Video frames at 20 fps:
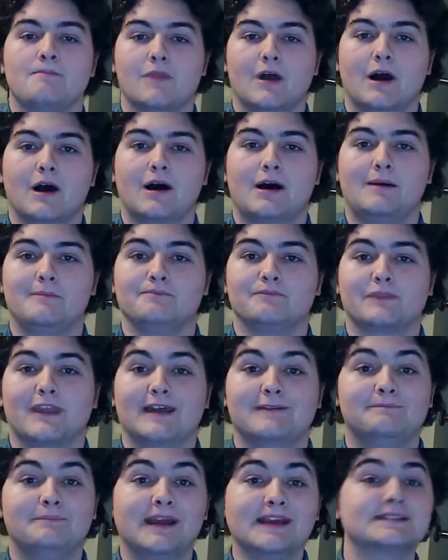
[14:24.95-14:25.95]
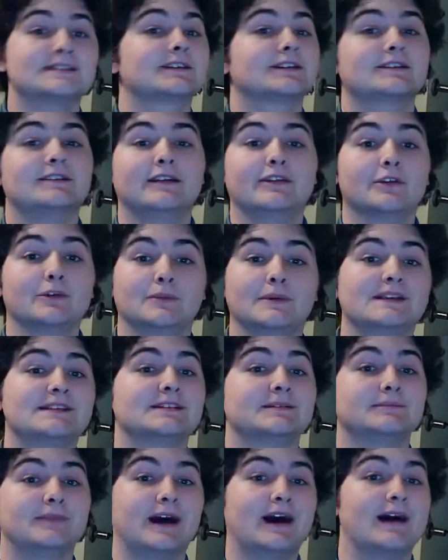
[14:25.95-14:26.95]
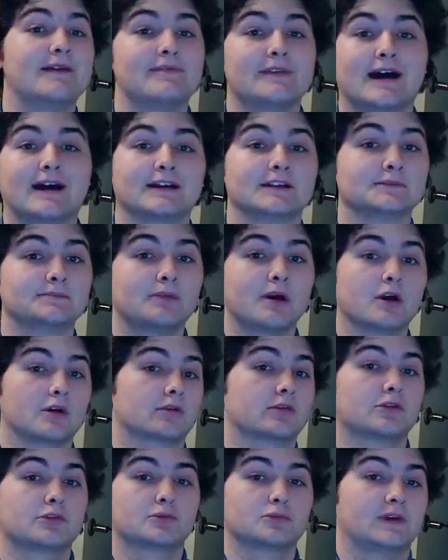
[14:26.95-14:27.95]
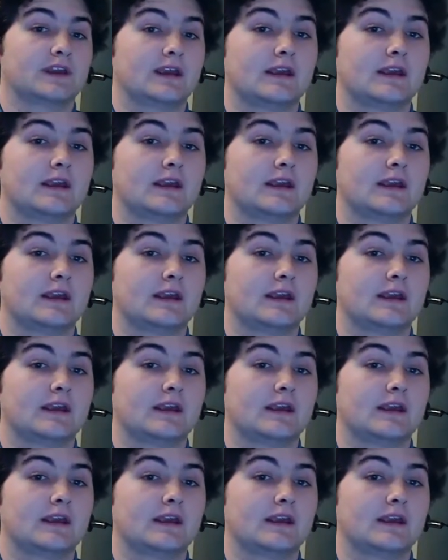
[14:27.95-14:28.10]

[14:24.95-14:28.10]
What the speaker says: And basically the reason behind that is Part 3.